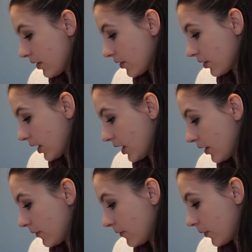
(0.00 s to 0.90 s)

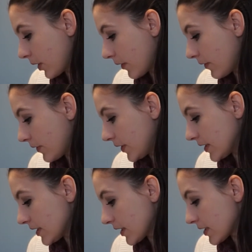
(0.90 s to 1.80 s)
30, 40, 50,
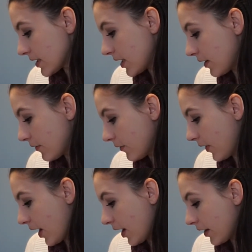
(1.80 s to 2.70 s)

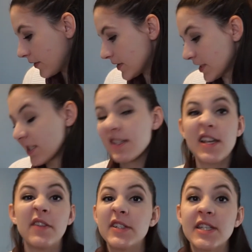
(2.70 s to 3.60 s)
65,
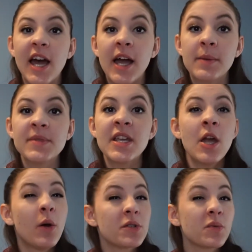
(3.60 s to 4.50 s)
67 times.
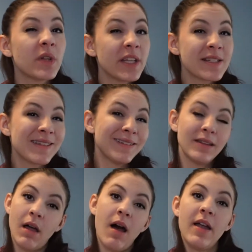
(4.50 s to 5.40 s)
Which really isn't a
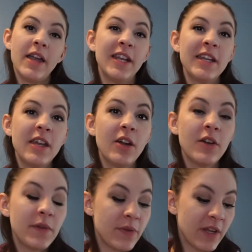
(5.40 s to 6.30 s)
lot in a
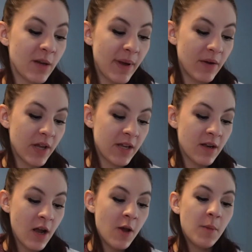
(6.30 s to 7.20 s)
year if you think about
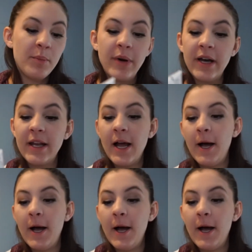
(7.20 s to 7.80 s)
it. But